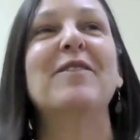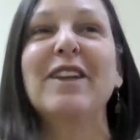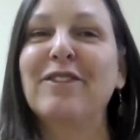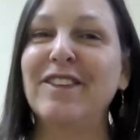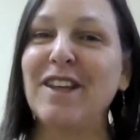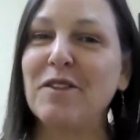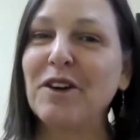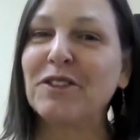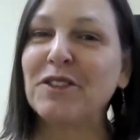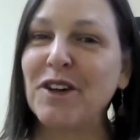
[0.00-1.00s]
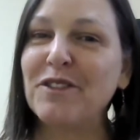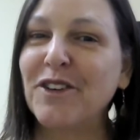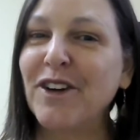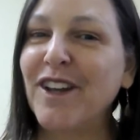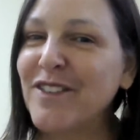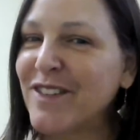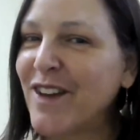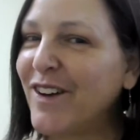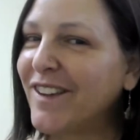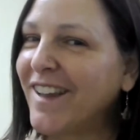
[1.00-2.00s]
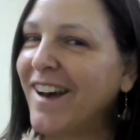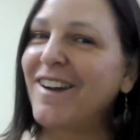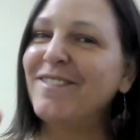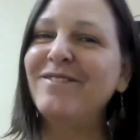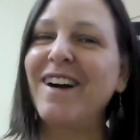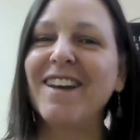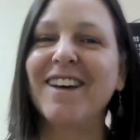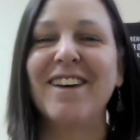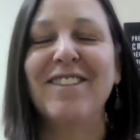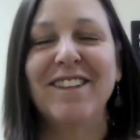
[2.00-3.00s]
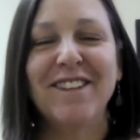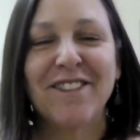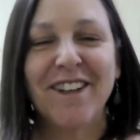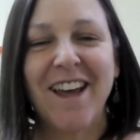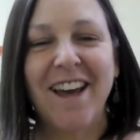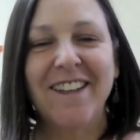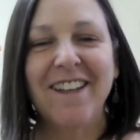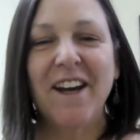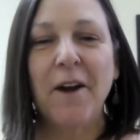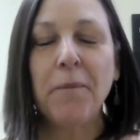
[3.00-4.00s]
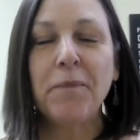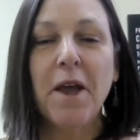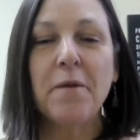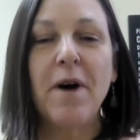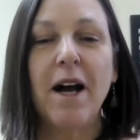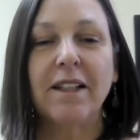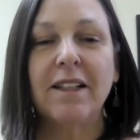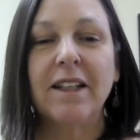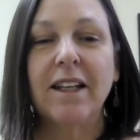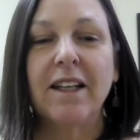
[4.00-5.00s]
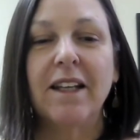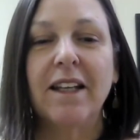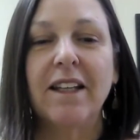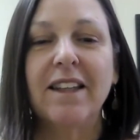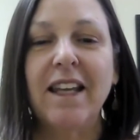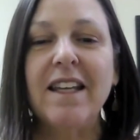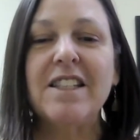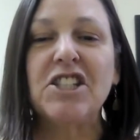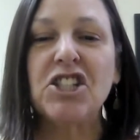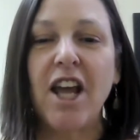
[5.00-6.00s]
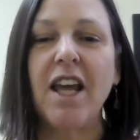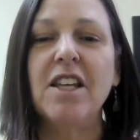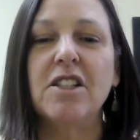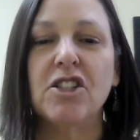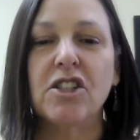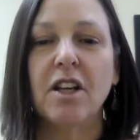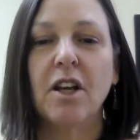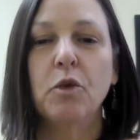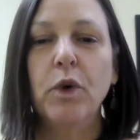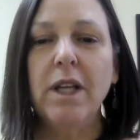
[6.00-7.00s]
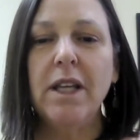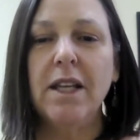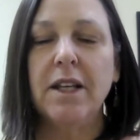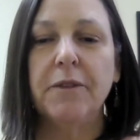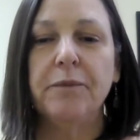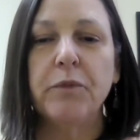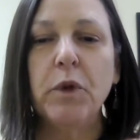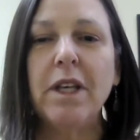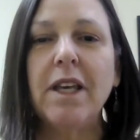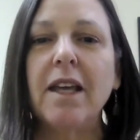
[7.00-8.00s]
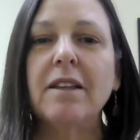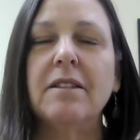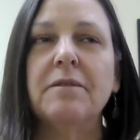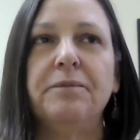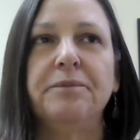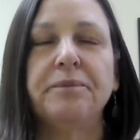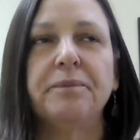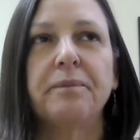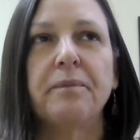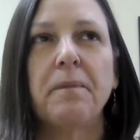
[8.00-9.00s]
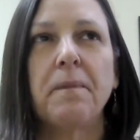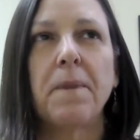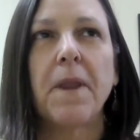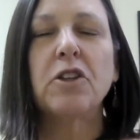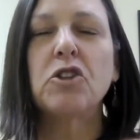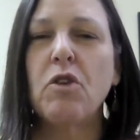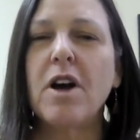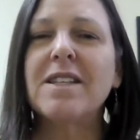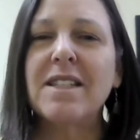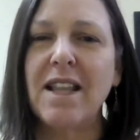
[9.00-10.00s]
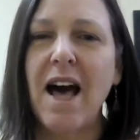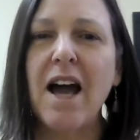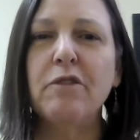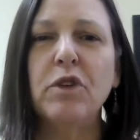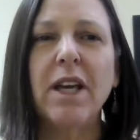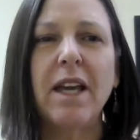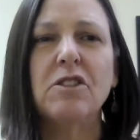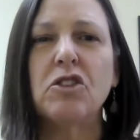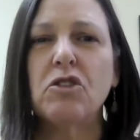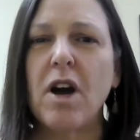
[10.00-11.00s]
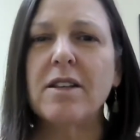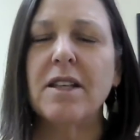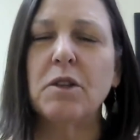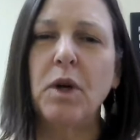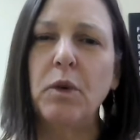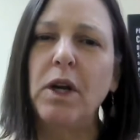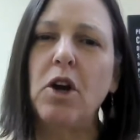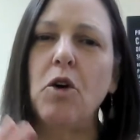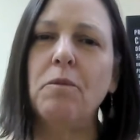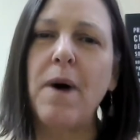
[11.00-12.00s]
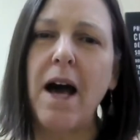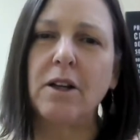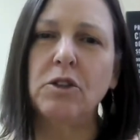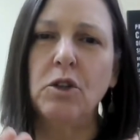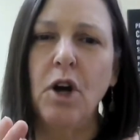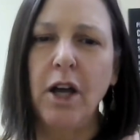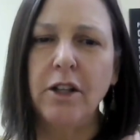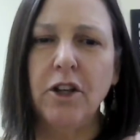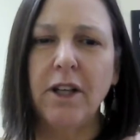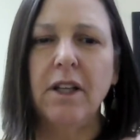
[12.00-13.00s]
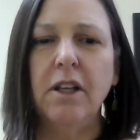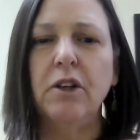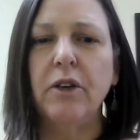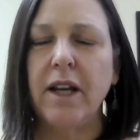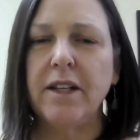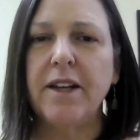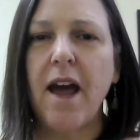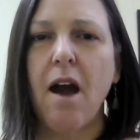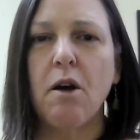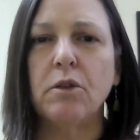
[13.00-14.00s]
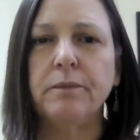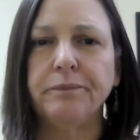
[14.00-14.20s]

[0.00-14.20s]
If they were 3 or 4 years old, I might not have a different idea. But things change. We can trust life. We can trust that when we come back to the here and now,